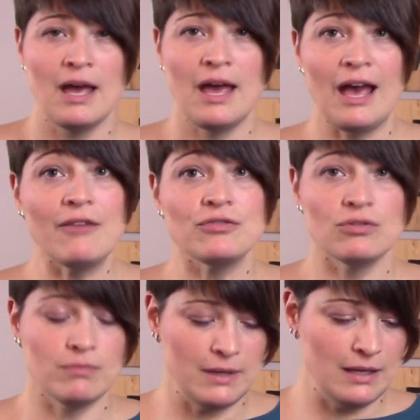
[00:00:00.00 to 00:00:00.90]

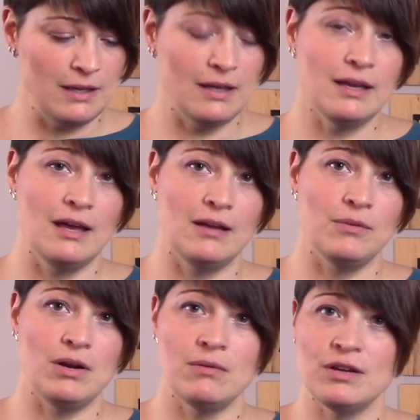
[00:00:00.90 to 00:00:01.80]
after reading, again,
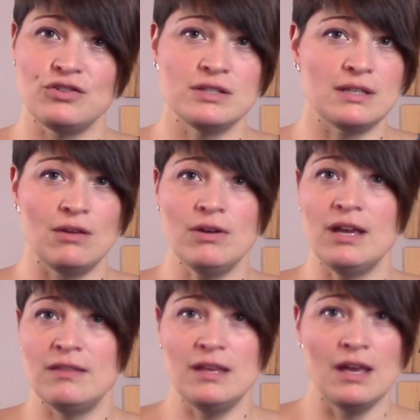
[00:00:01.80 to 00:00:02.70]
we don't want to just say,
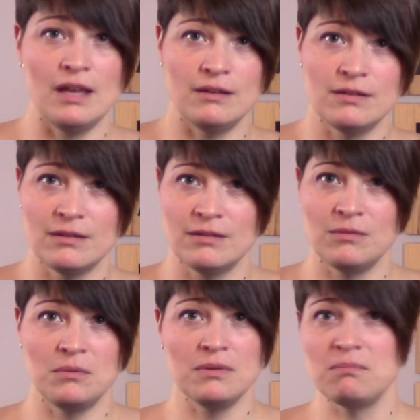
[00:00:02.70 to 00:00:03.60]
okay, the end,
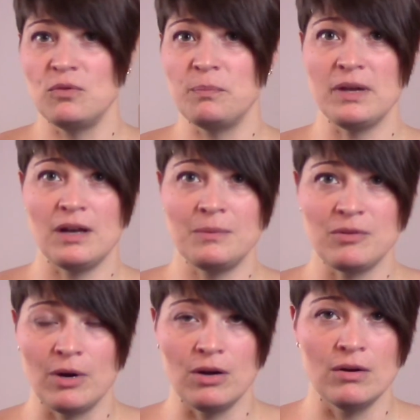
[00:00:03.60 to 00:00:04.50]
we'll pick it up
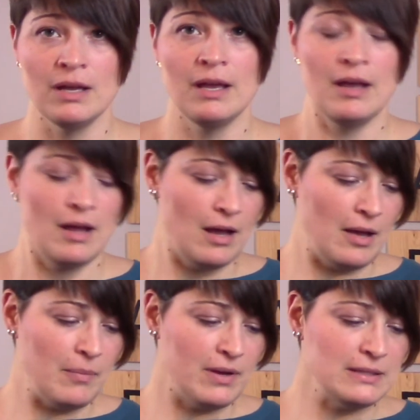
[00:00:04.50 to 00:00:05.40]
tomorrow.
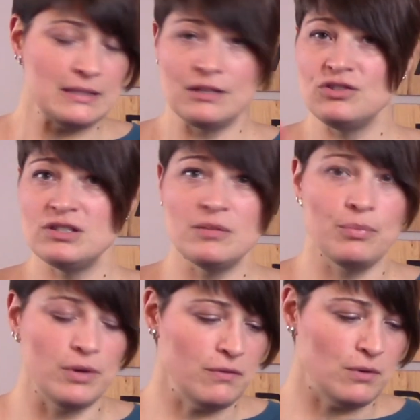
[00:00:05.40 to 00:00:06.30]
But instead, just a
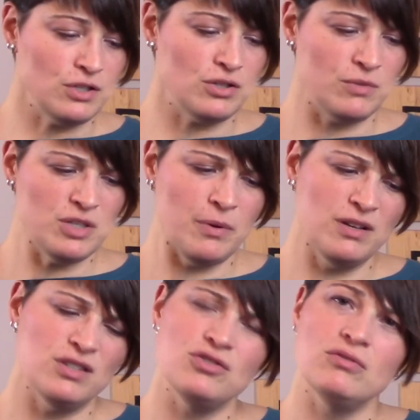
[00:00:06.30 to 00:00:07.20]
brief question. Which
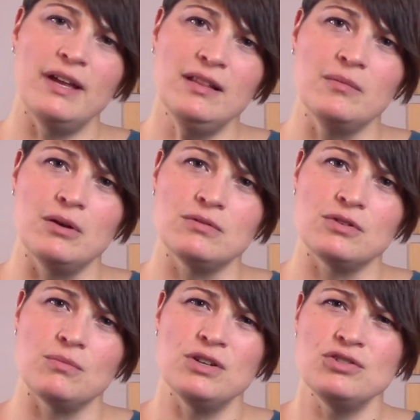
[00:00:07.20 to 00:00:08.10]
part did you like the
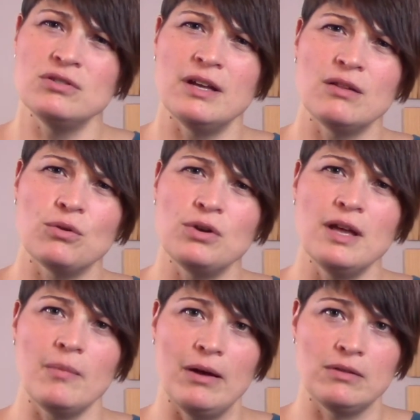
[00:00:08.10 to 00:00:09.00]
most, or what did you like
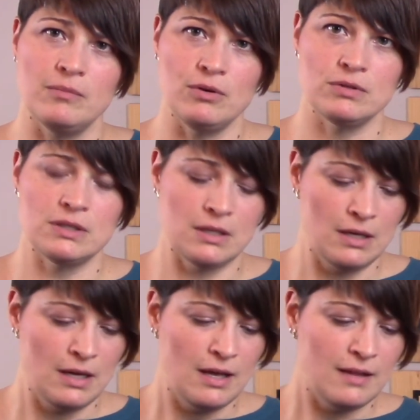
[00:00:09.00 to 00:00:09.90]
learning about the most?
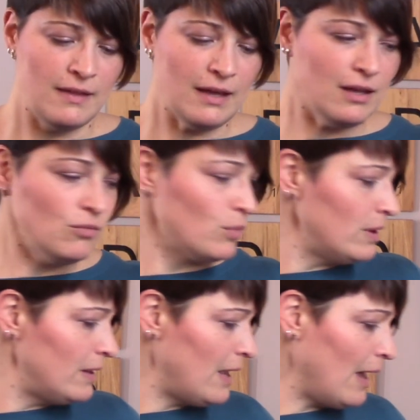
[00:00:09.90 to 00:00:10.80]
That can
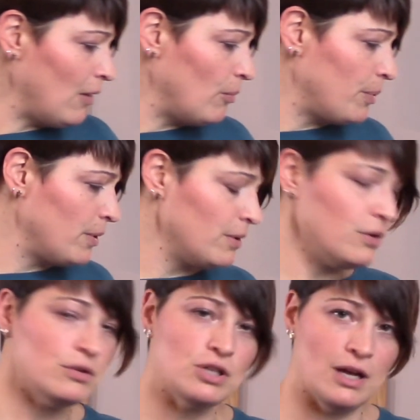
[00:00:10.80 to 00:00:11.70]
really help
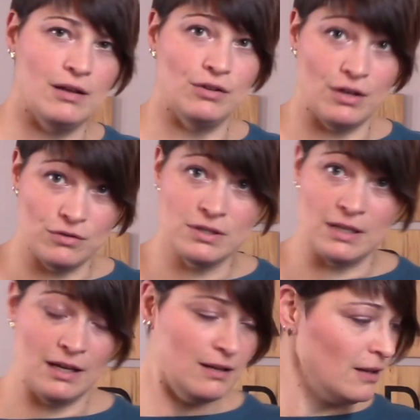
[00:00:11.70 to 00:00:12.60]
your child
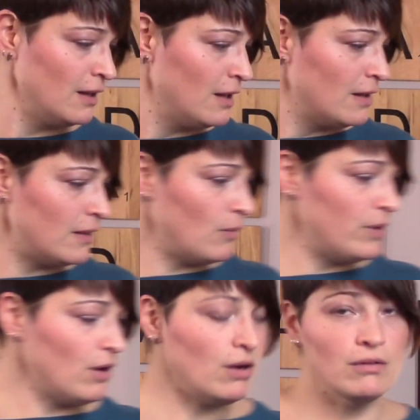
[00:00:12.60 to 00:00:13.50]
understand that
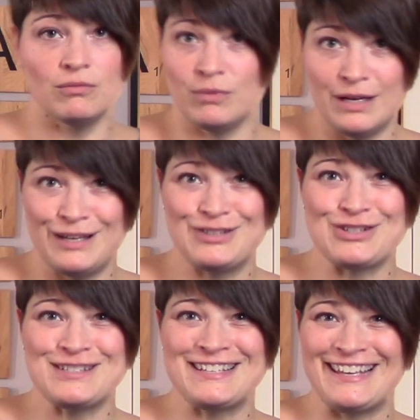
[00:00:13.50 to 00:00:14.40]
we aren't reading
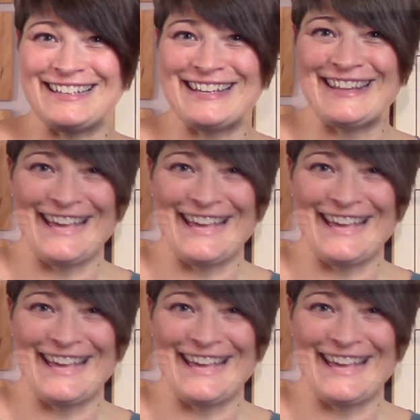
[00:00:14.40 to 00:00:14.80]
just to get to the